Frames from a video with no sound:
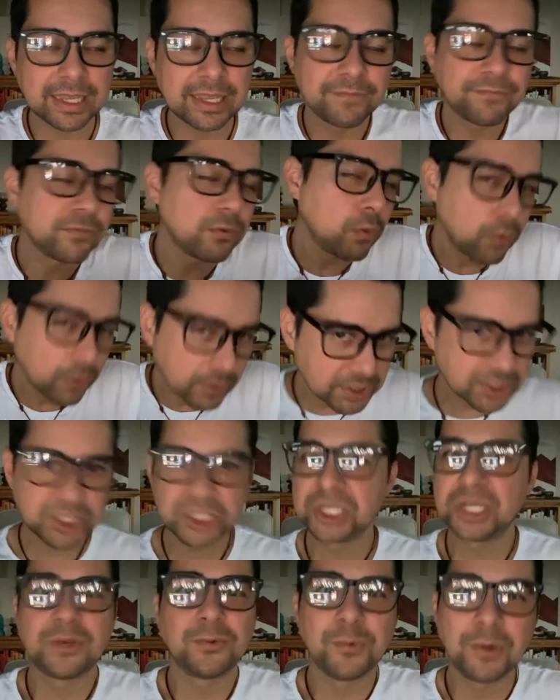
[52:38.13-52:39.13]
Like, of
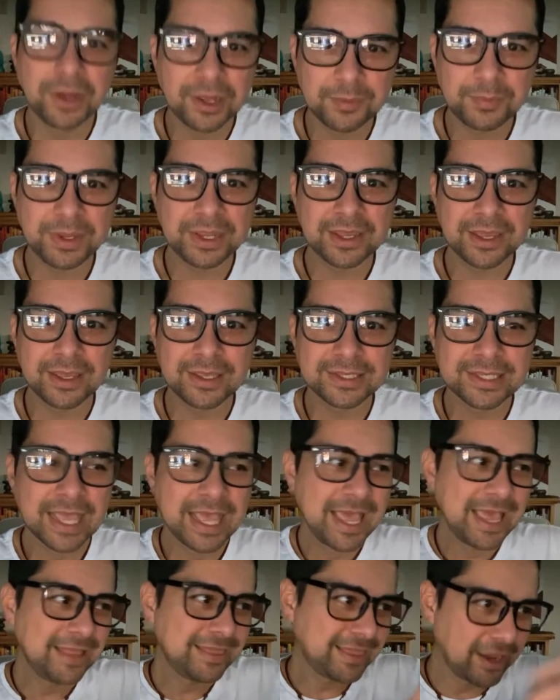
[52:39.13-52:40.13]
course she would,
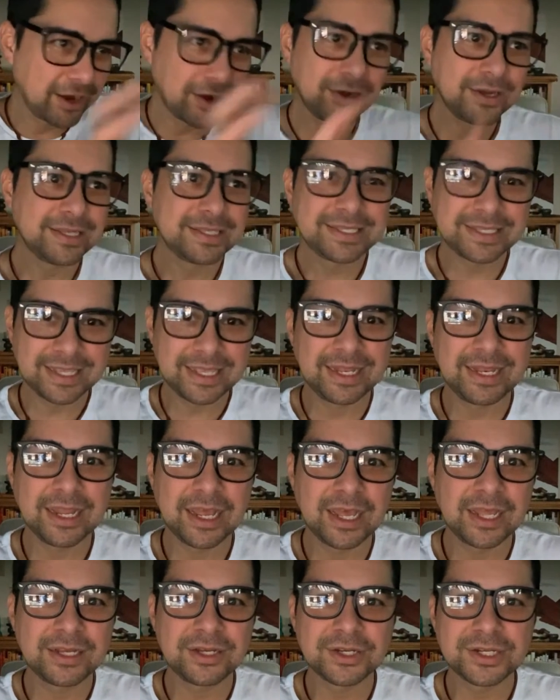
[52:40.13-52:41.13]
because there is
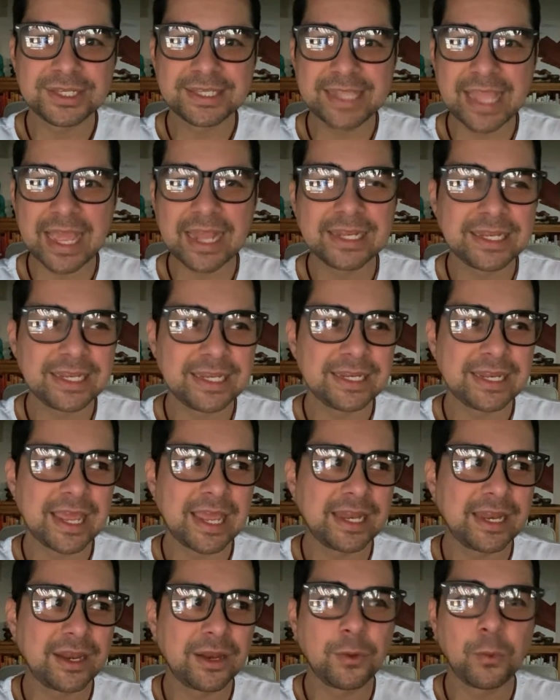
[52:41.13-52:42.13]
an
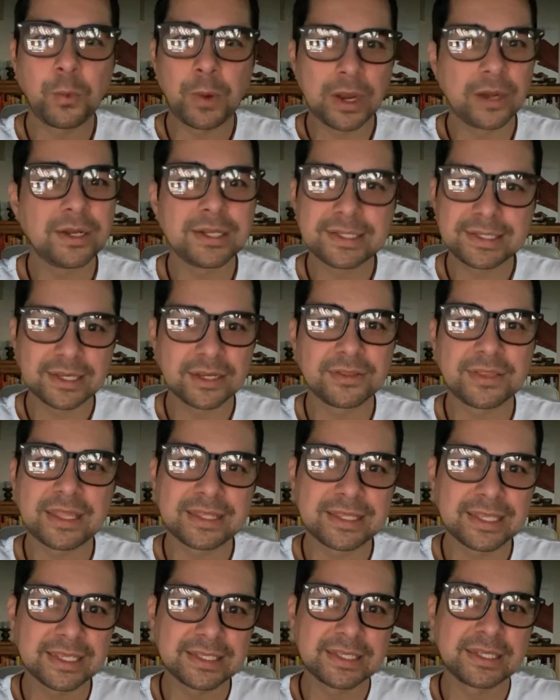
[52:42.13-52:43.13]
understanding and an awareness there
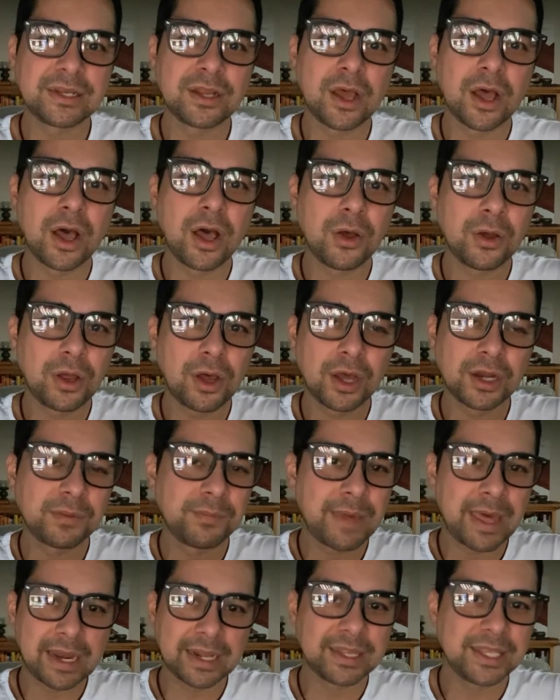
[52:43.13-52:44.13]
that doesn't all
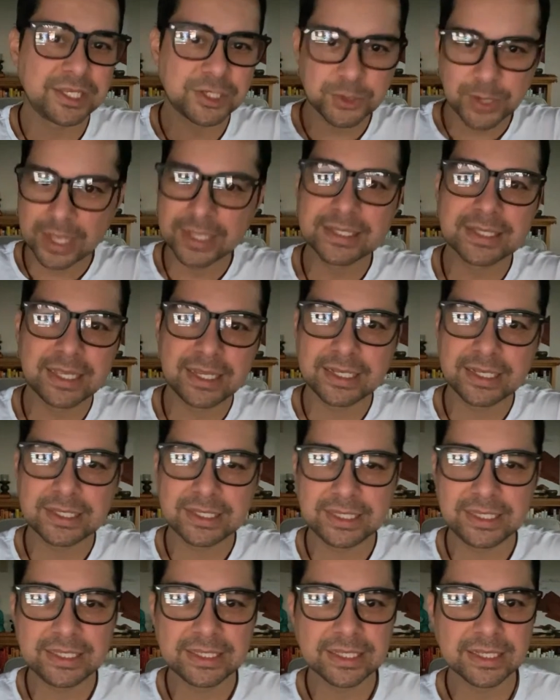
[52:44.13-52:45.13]
automatically translate
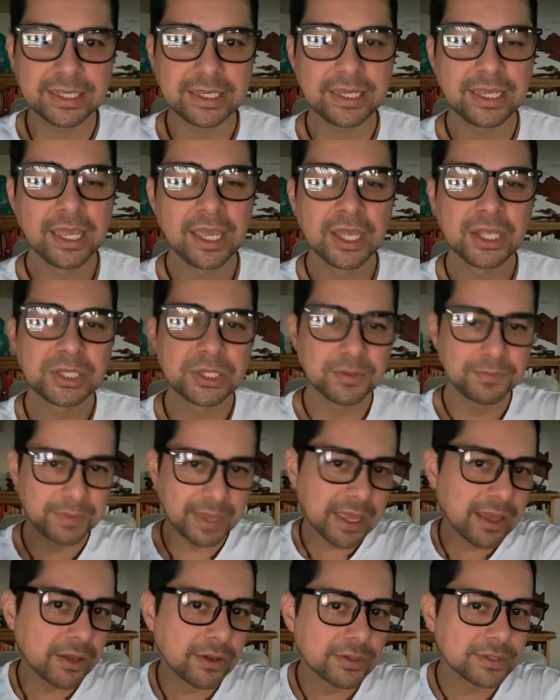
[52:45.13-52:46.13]
as easily to
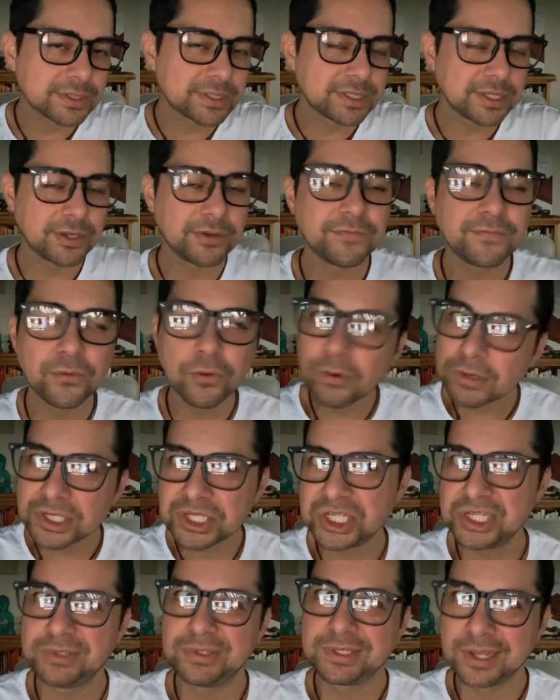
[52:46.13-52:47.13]
males. So, of
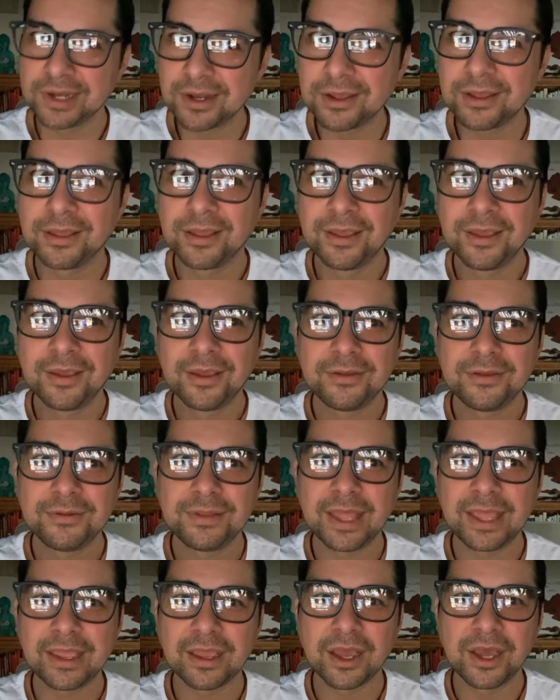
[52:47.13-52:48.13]
course, she was gonna
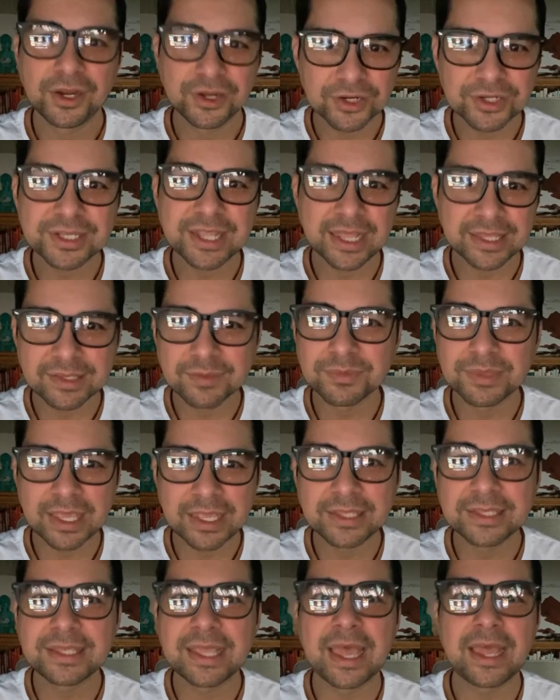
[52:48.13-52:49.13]
like understand some
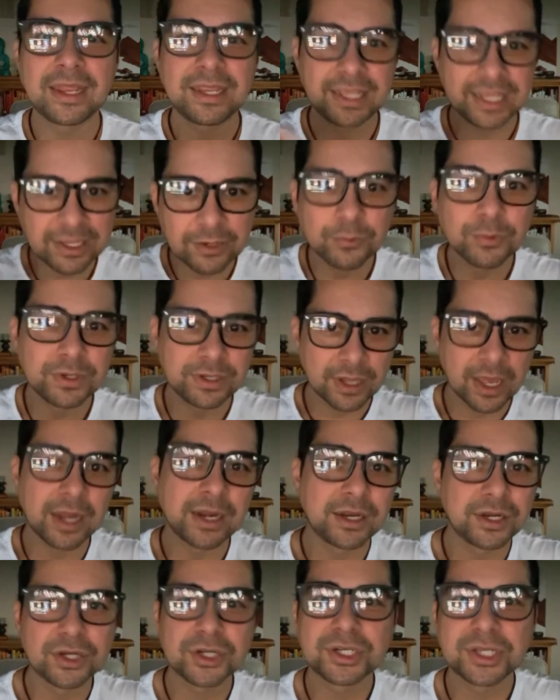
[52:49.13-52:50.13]
things that he would
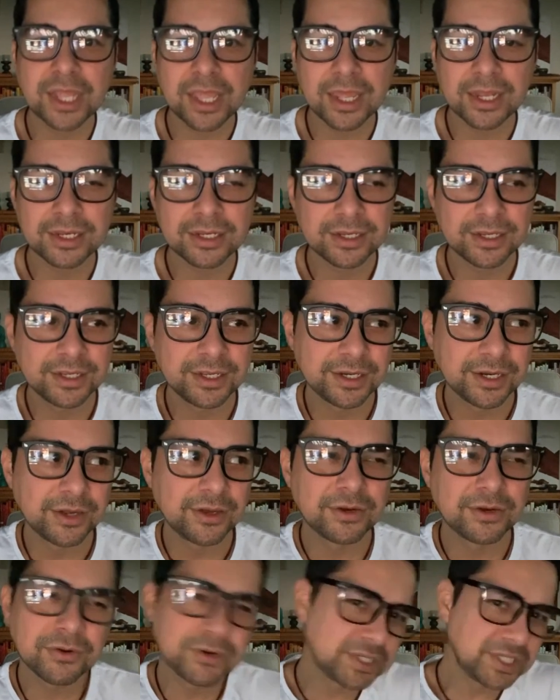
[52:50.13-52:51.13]
not understand,
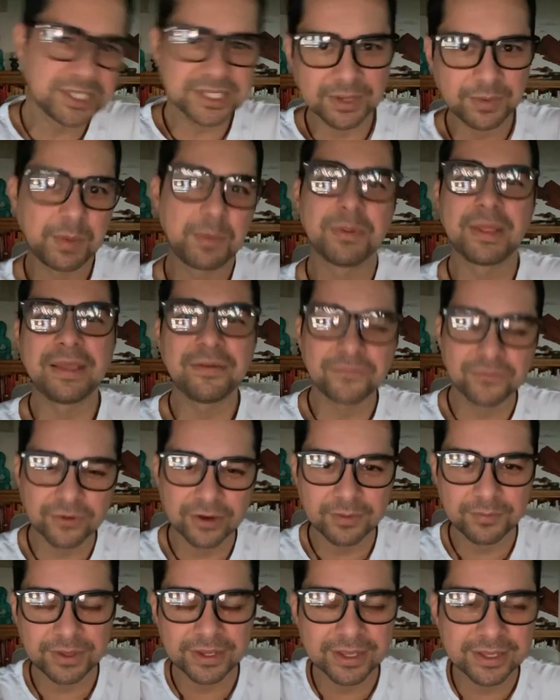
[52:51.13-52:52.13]
and of course she's going to be blamed
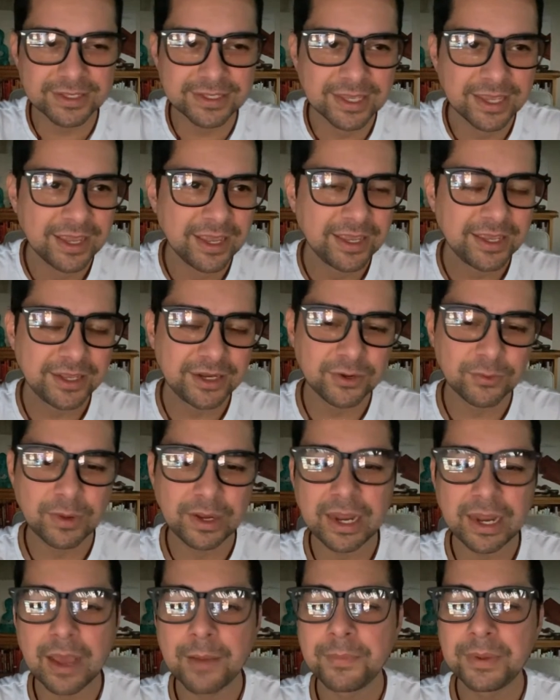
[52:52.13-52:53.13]
for it because,
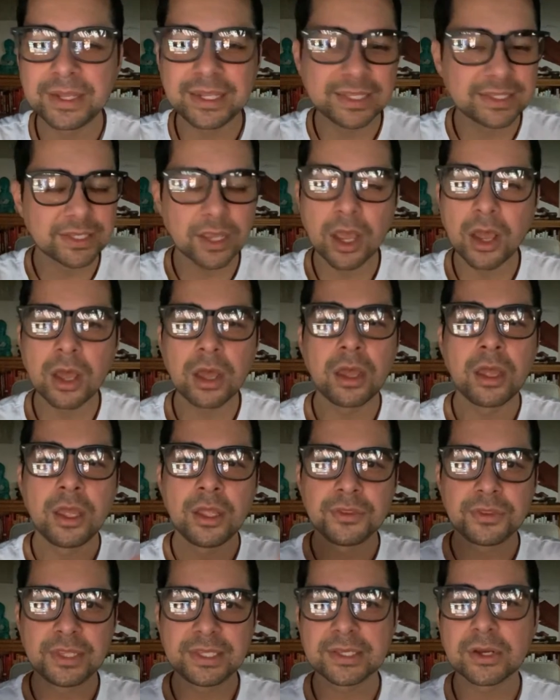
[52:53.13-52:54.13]
why not? But
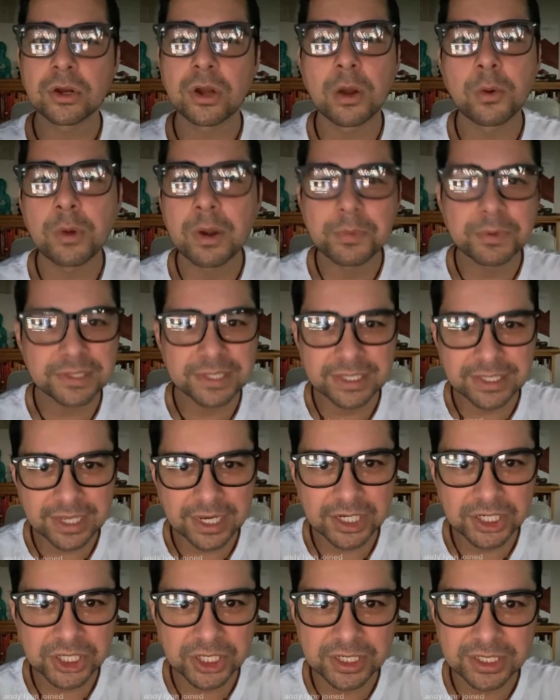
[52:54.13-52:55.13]
these are all
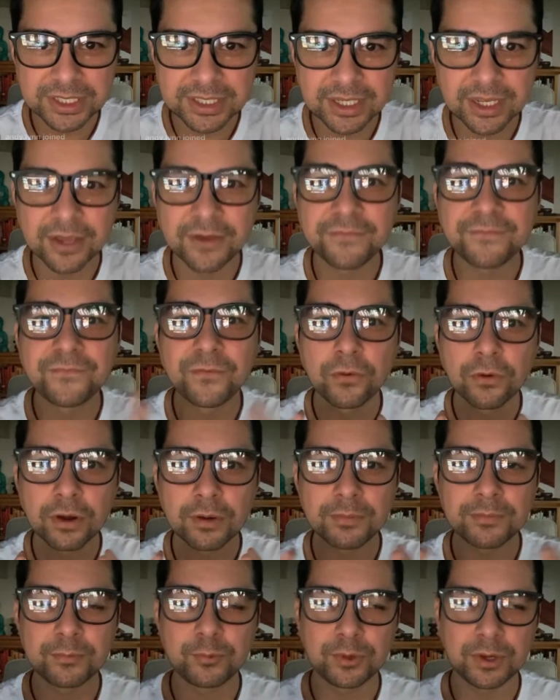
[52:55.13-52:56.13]
representations of
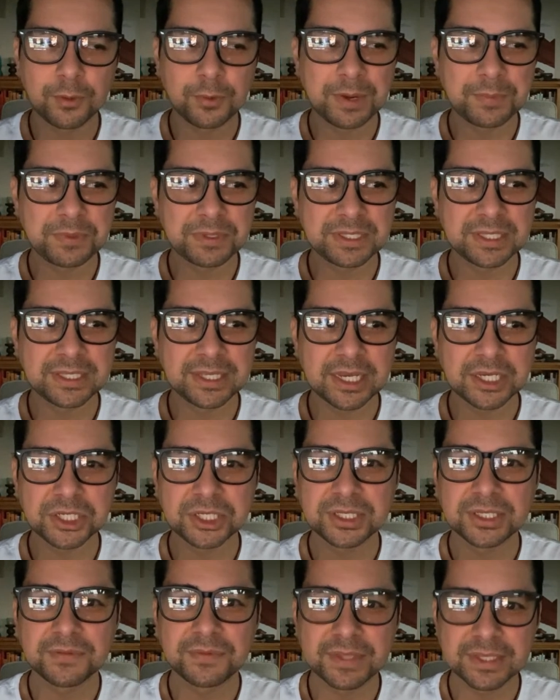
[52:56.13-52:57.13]
form,
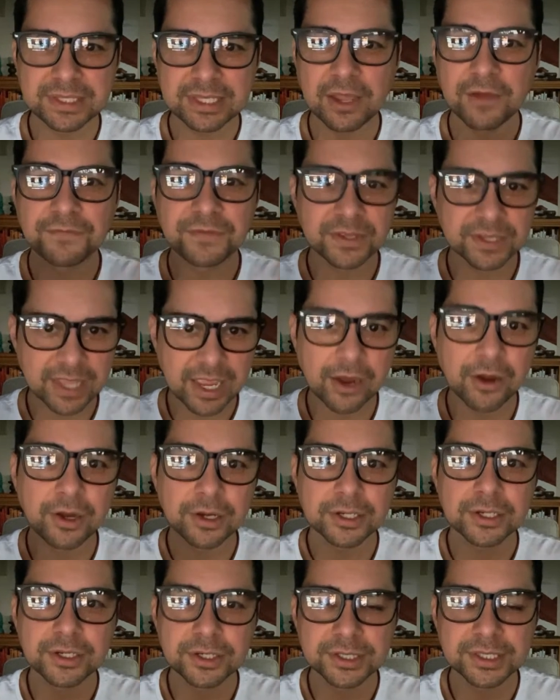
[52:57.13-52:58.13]
representations of the self. The
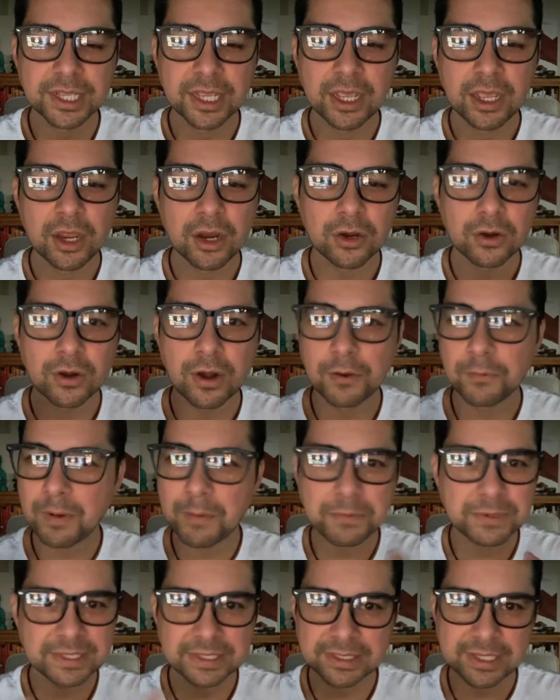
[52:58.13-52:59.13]
characters are all
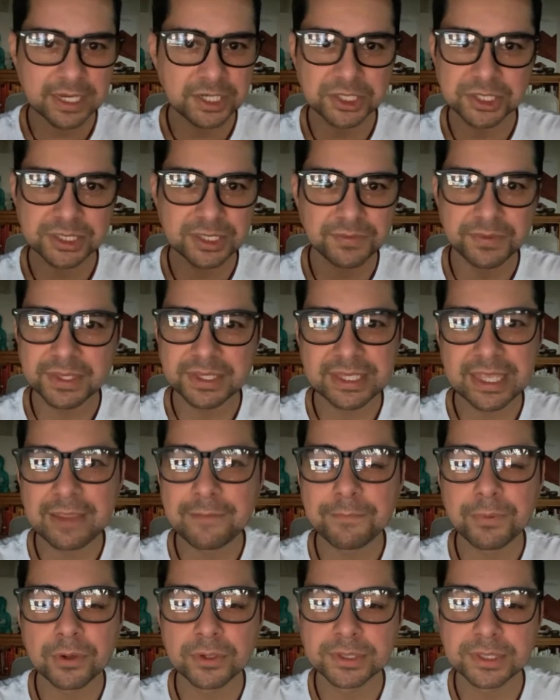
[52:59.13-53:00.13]
representations of the
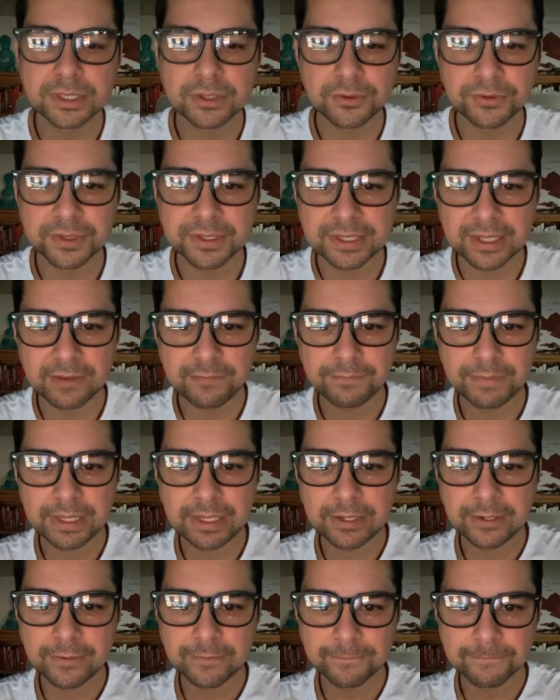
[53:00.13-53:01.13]
same person or the same
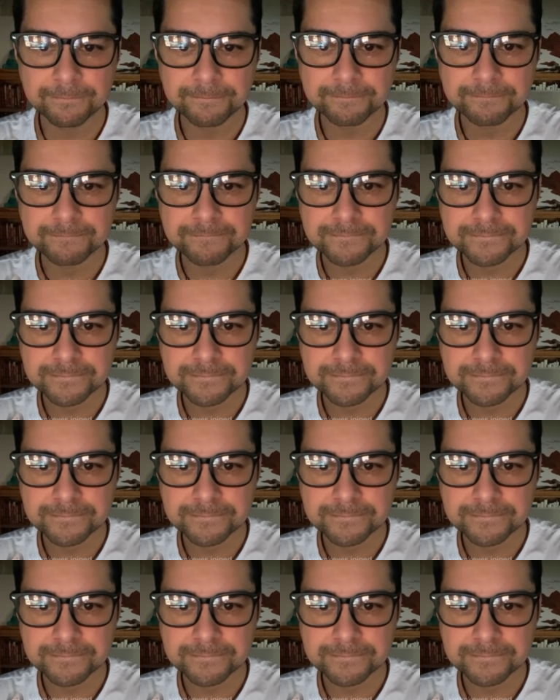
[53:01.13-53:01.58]
being.